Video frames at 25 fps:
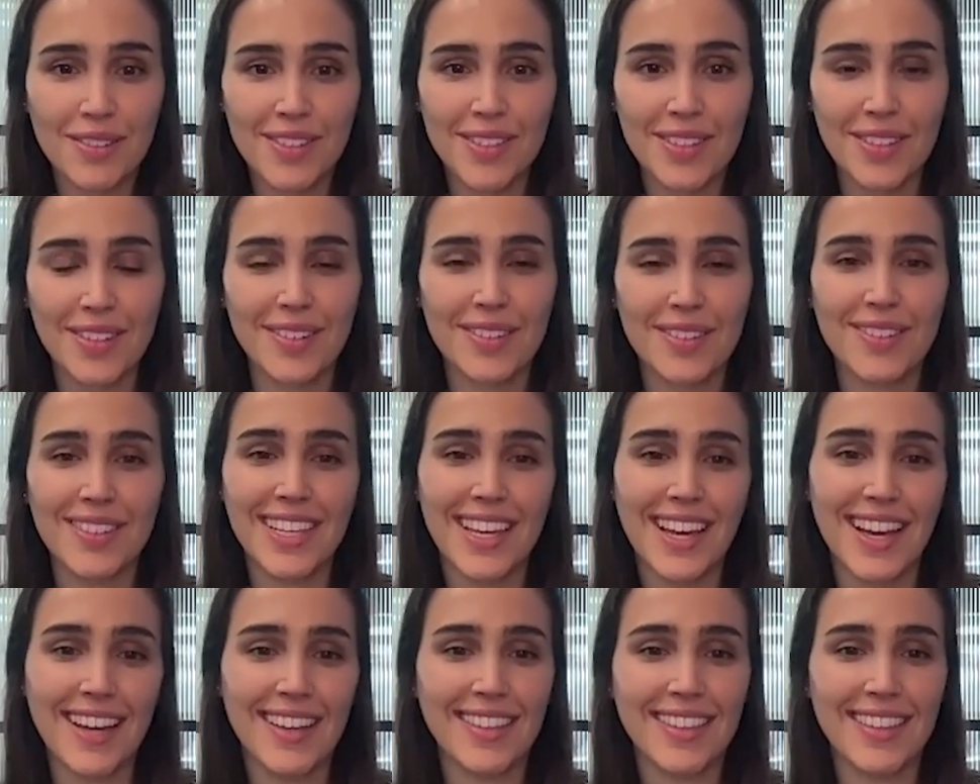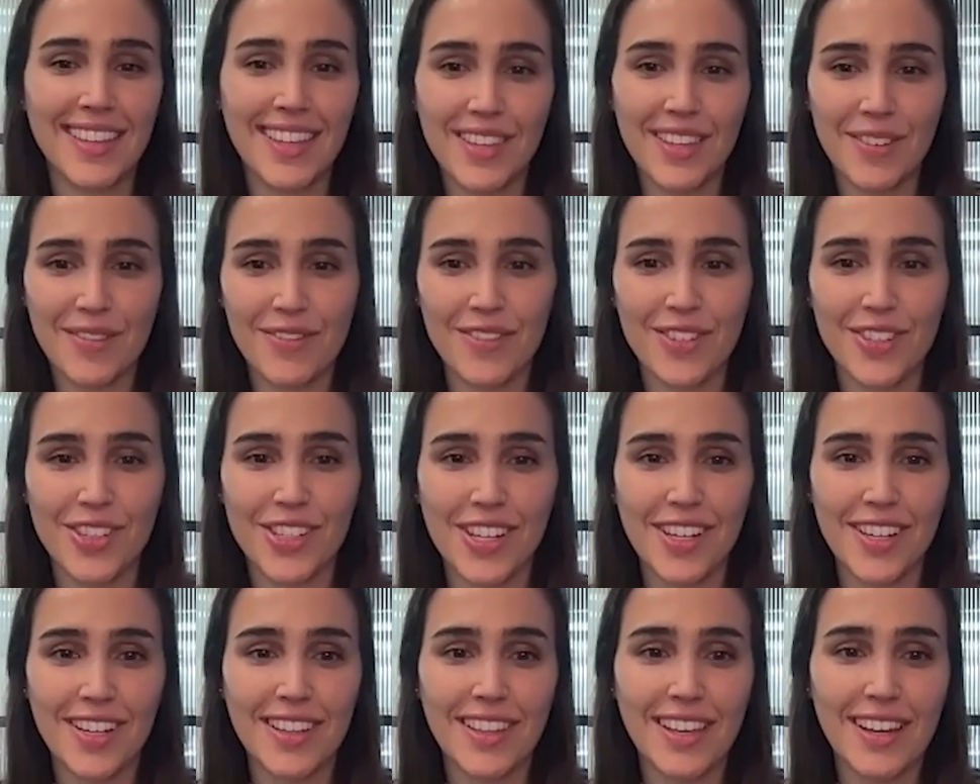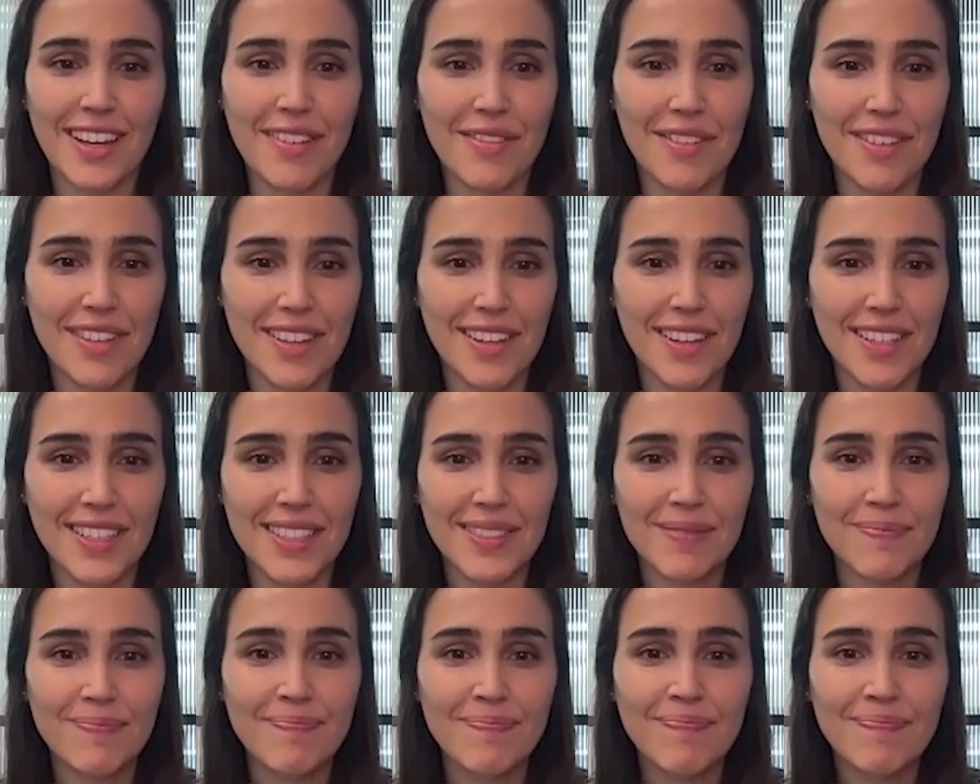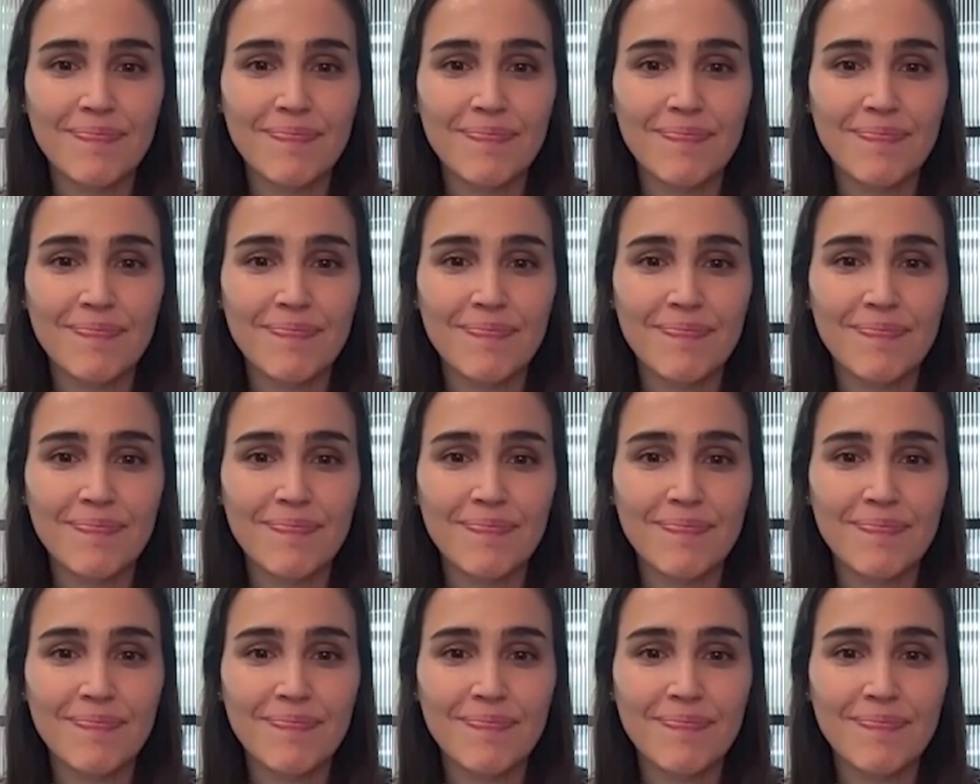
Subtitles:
So yeah, thank you for sharing that with us.